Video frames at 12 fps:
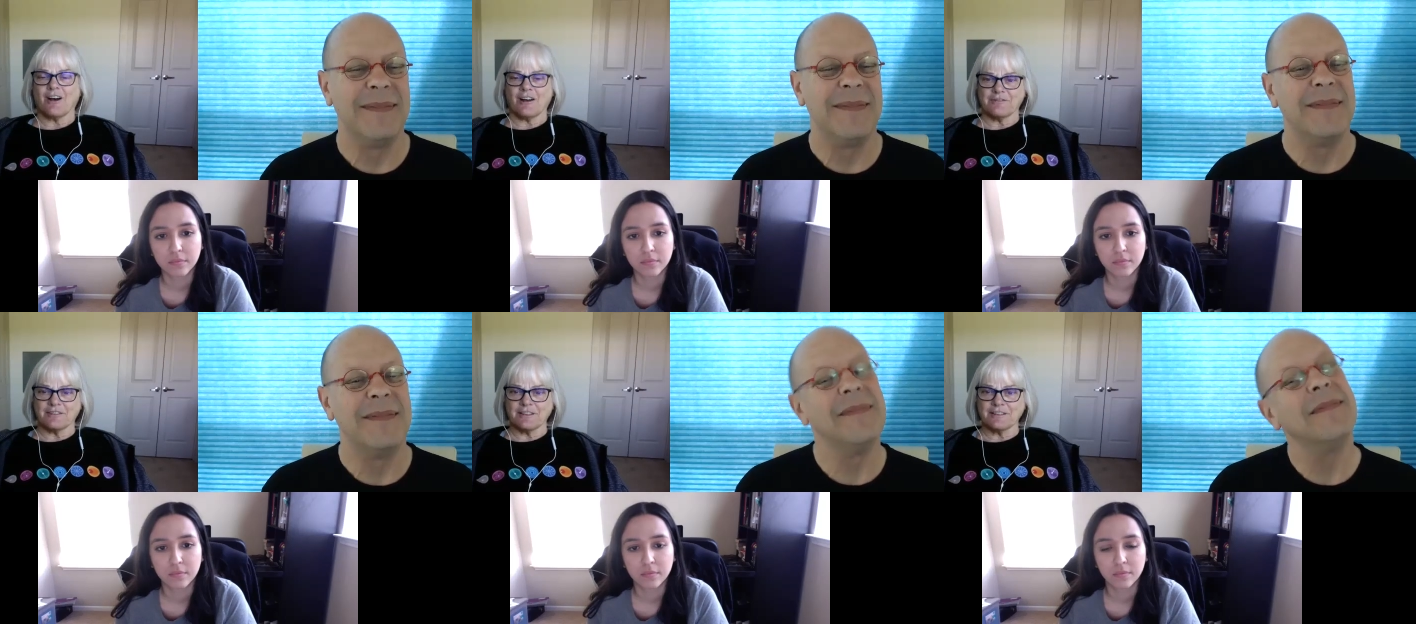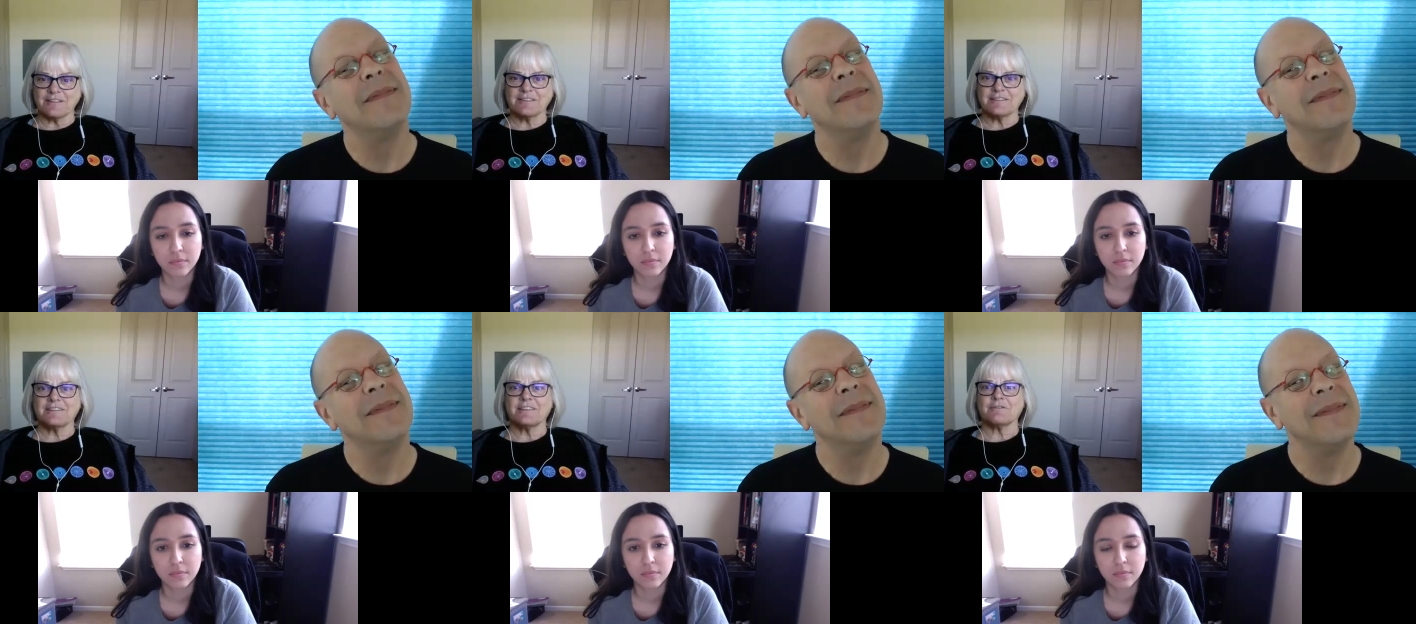
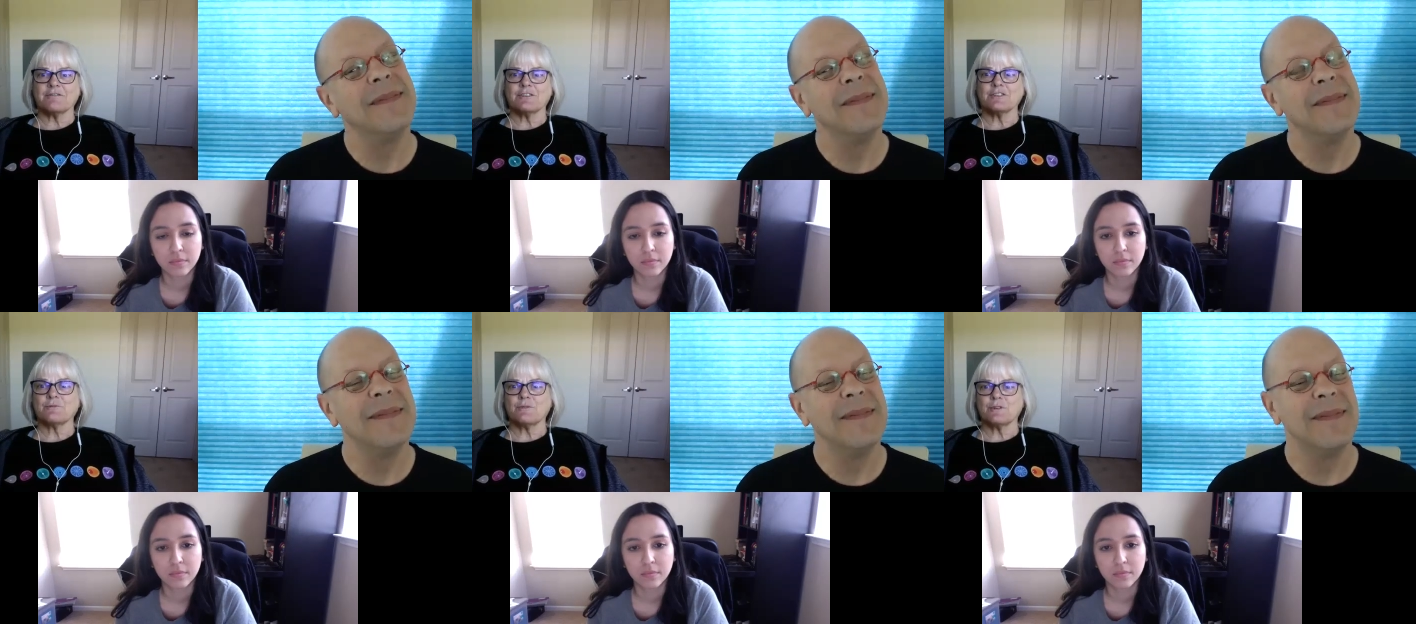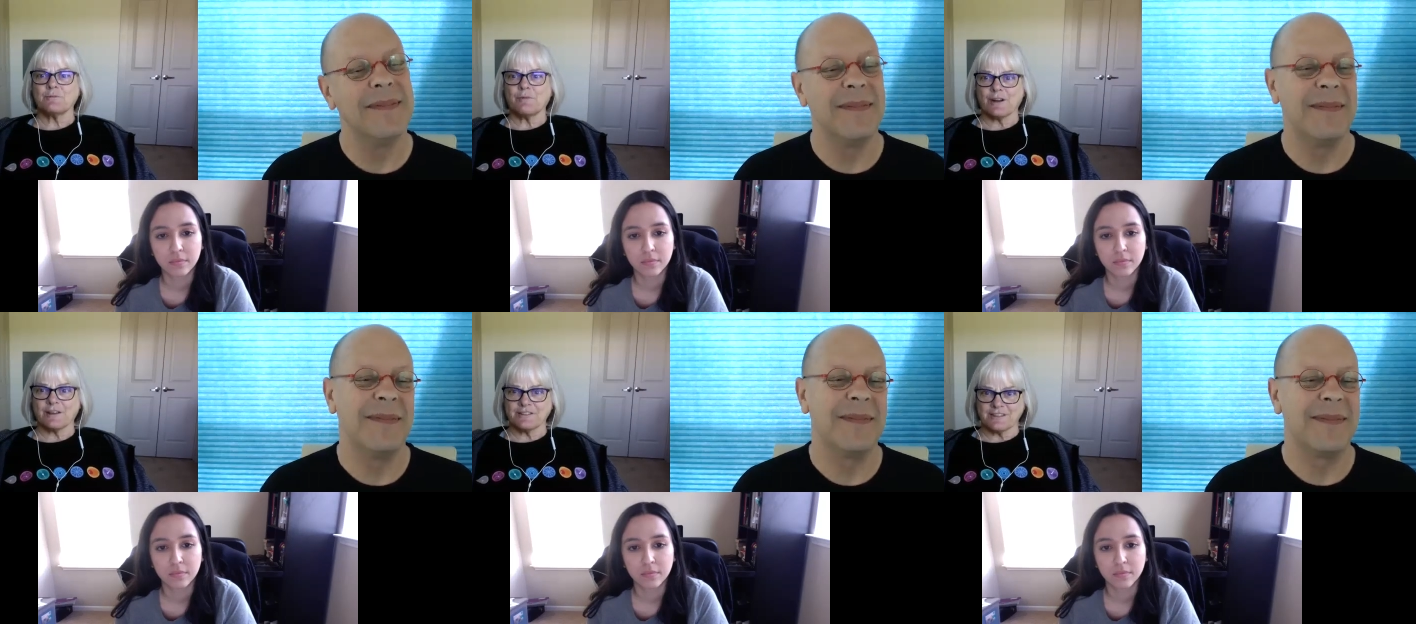Speaker 1: office, their first word
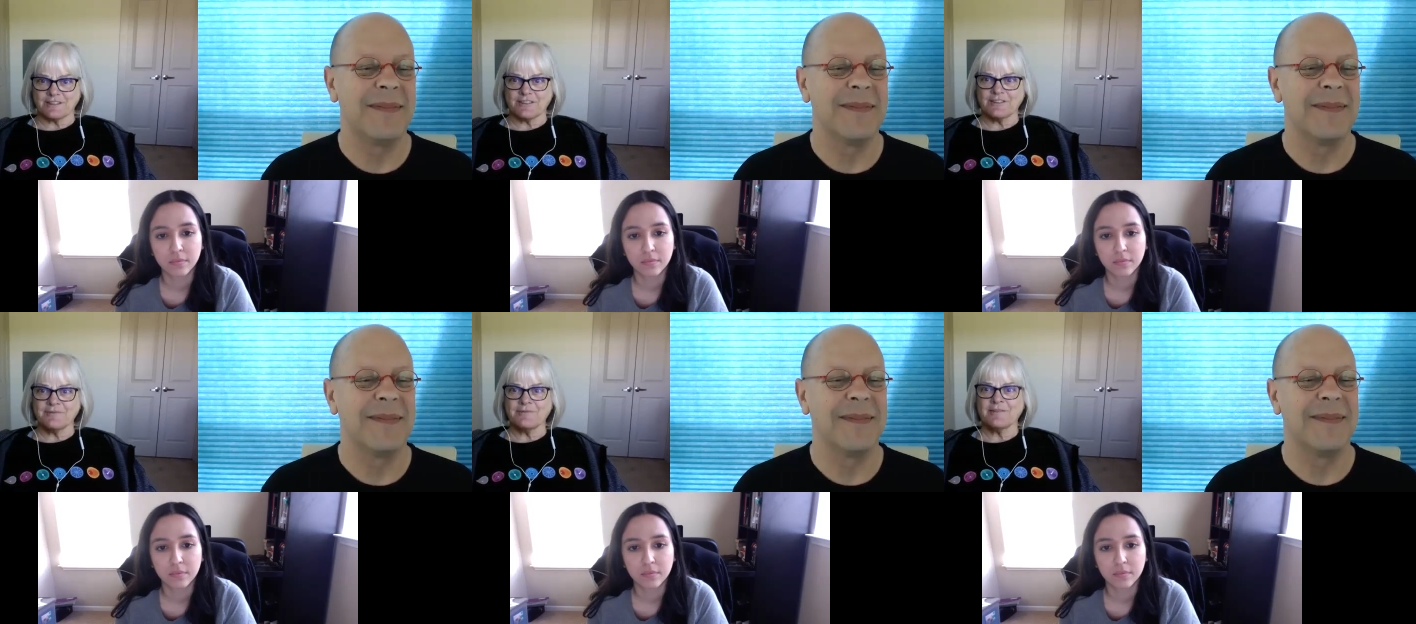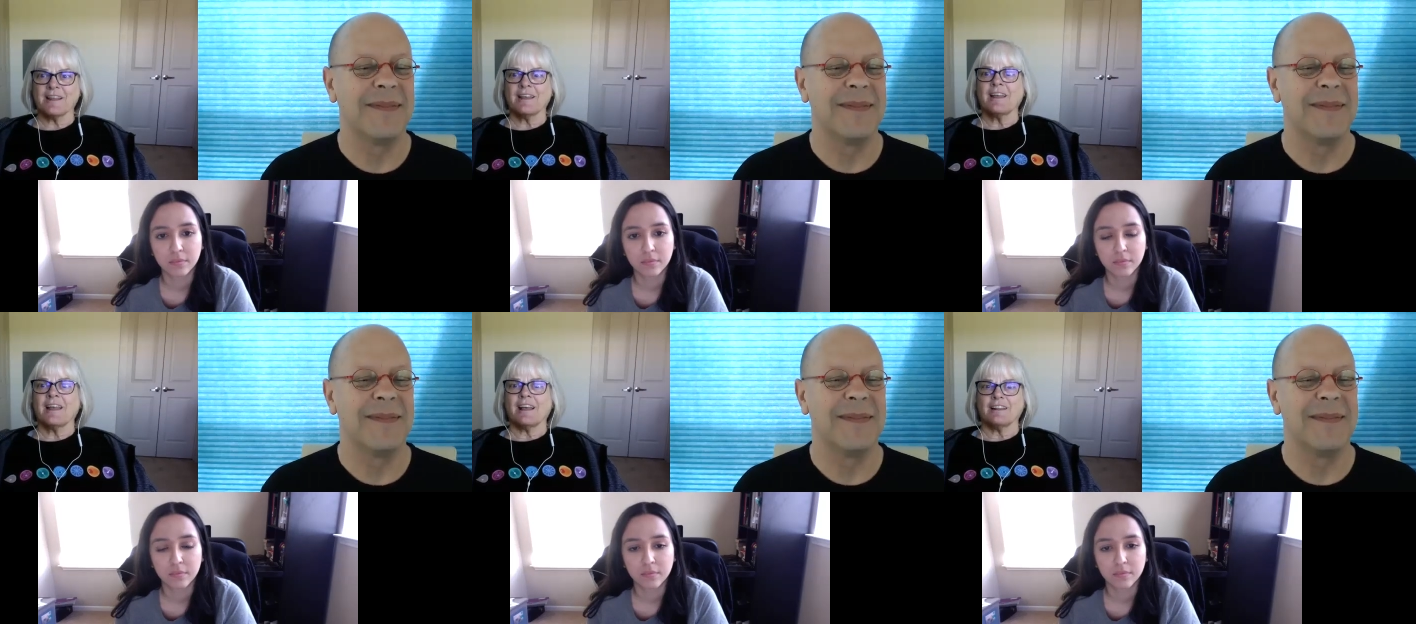processor,
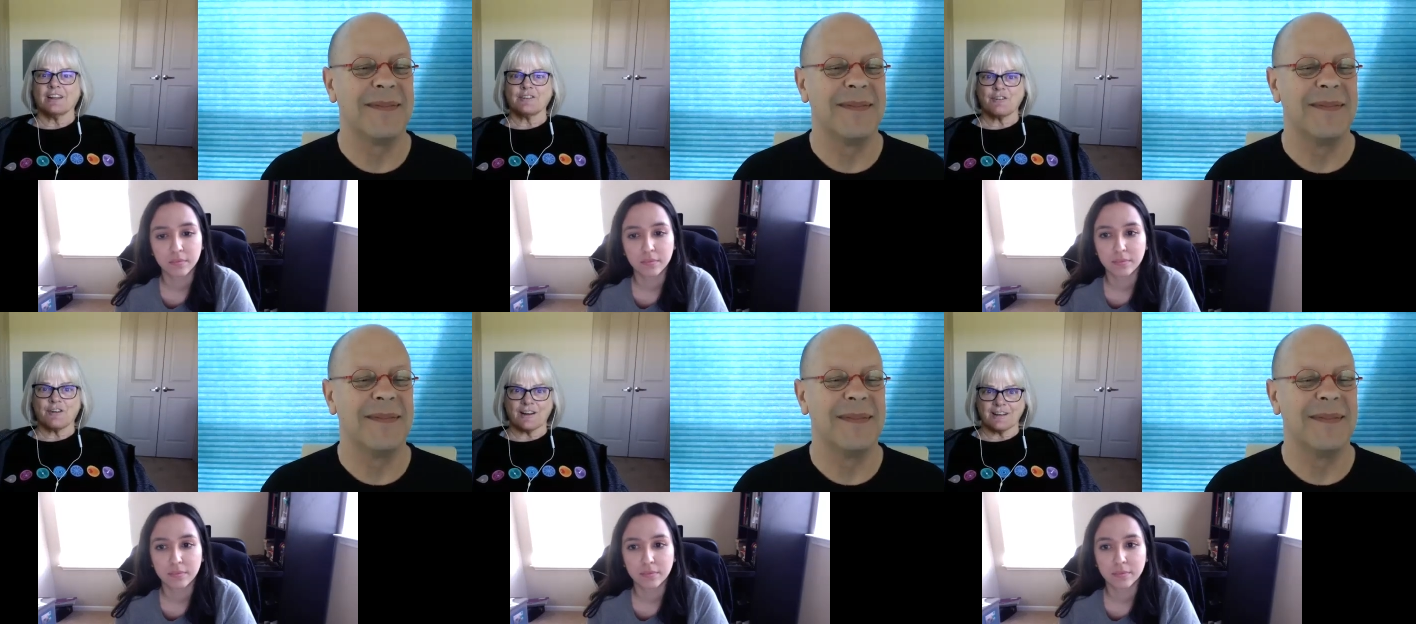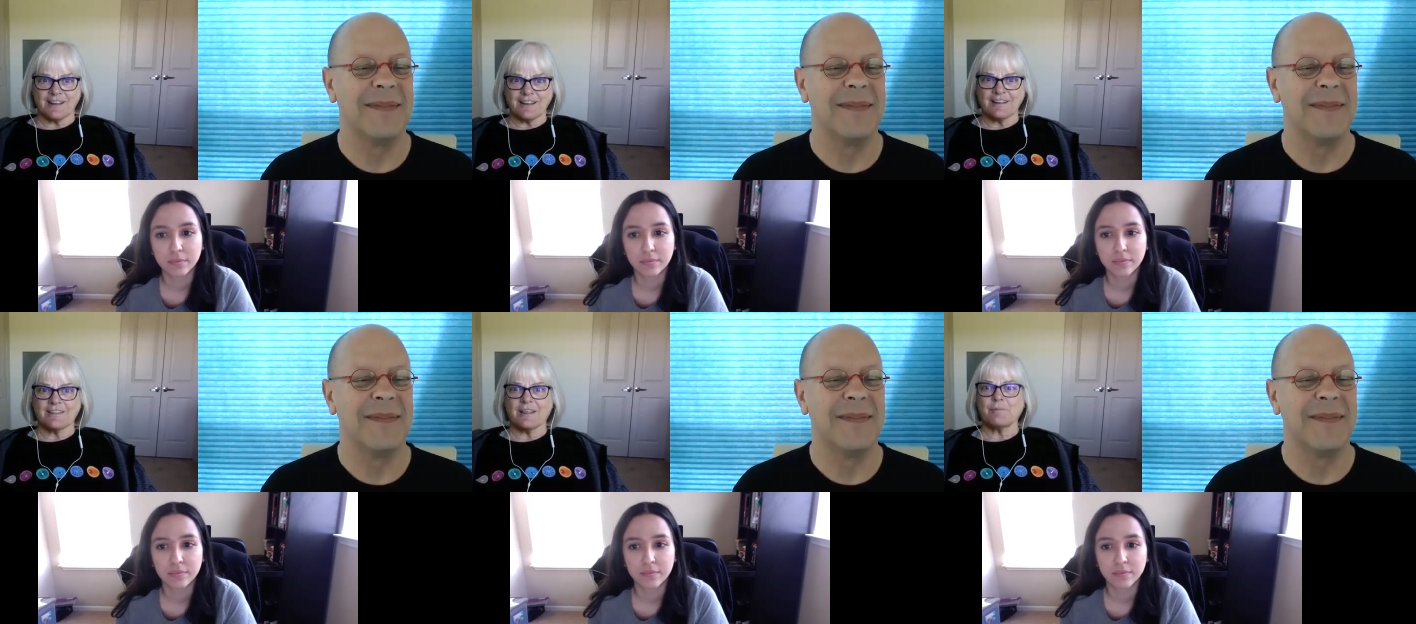electronic.
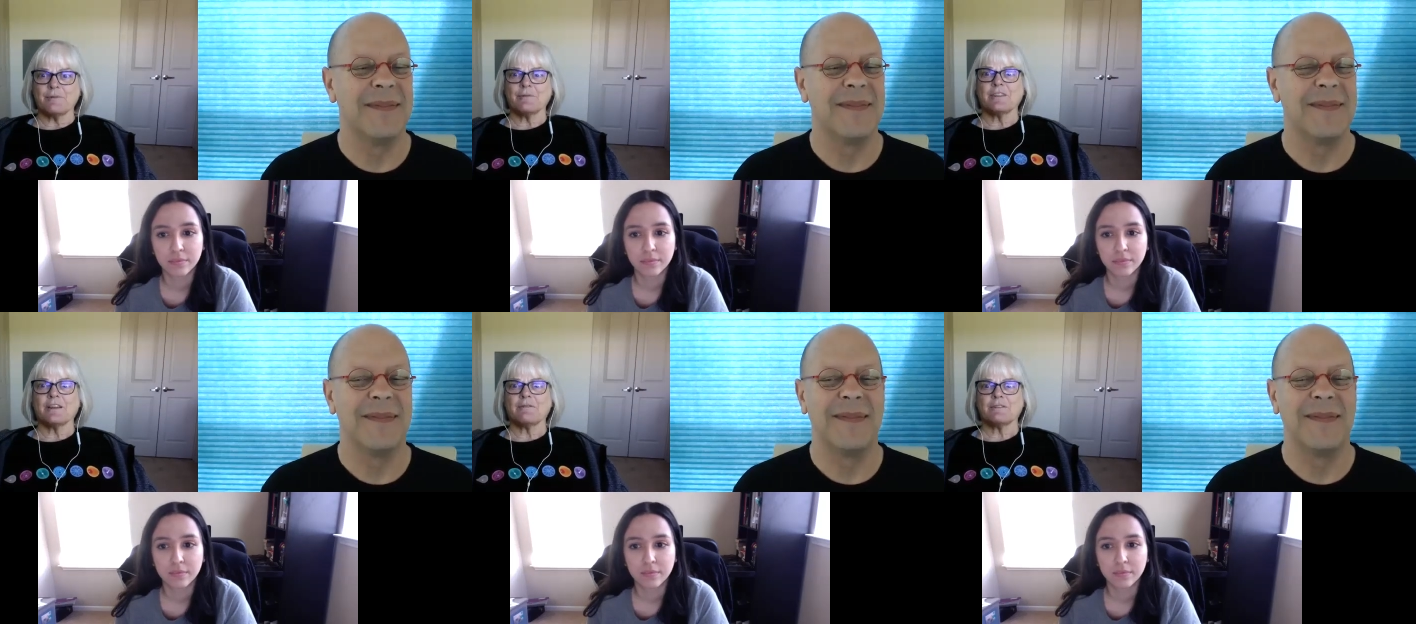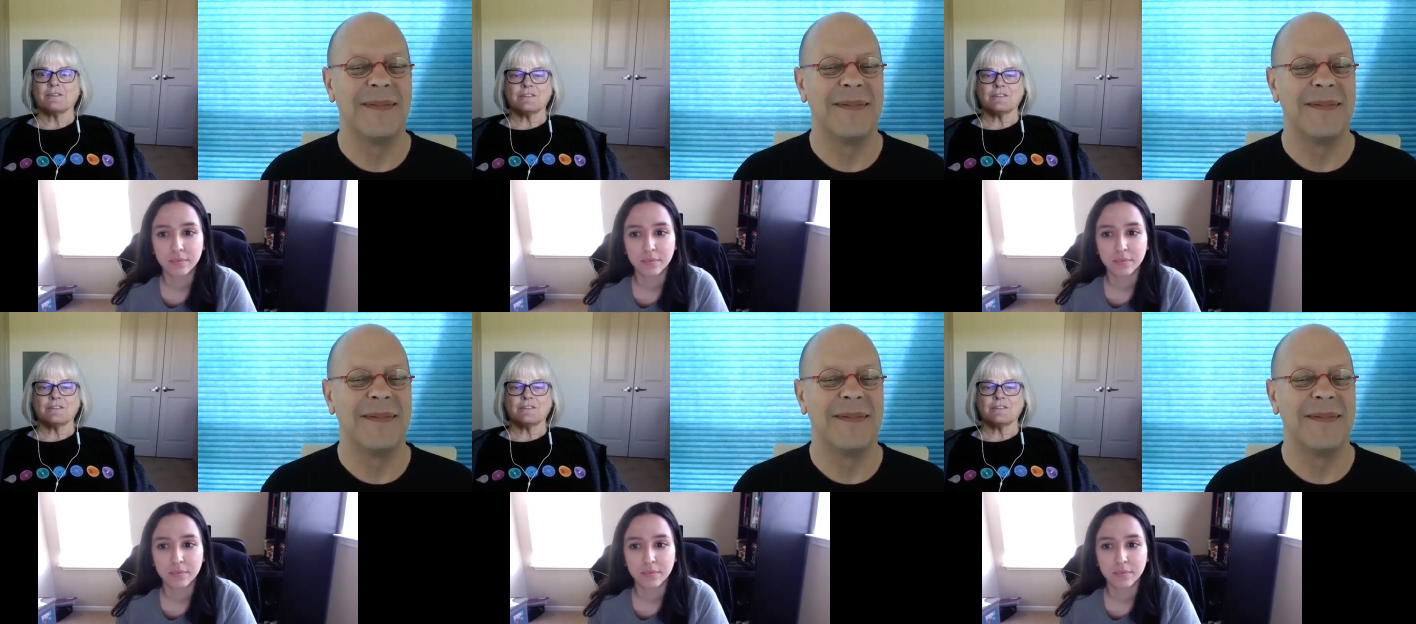They were